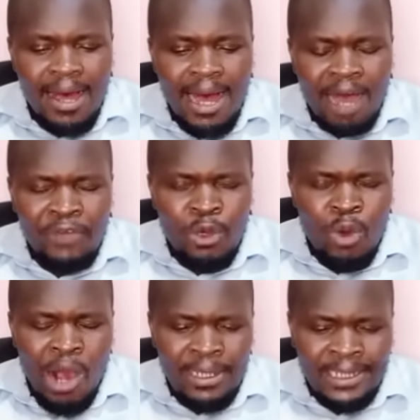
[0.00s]
A
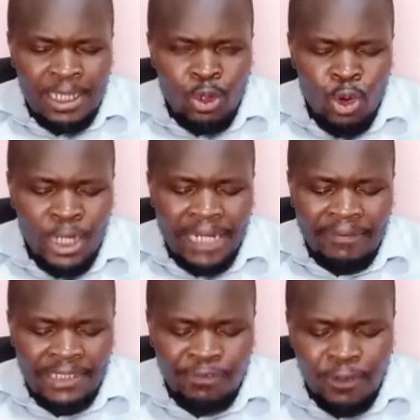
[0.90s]
few hours ago in
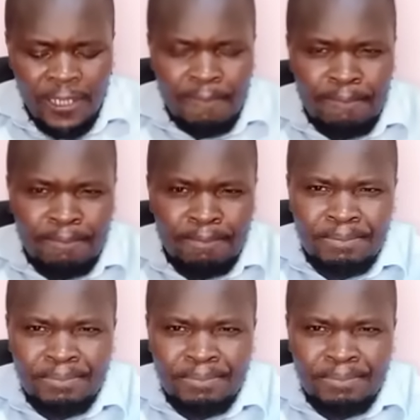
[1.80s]
this forum,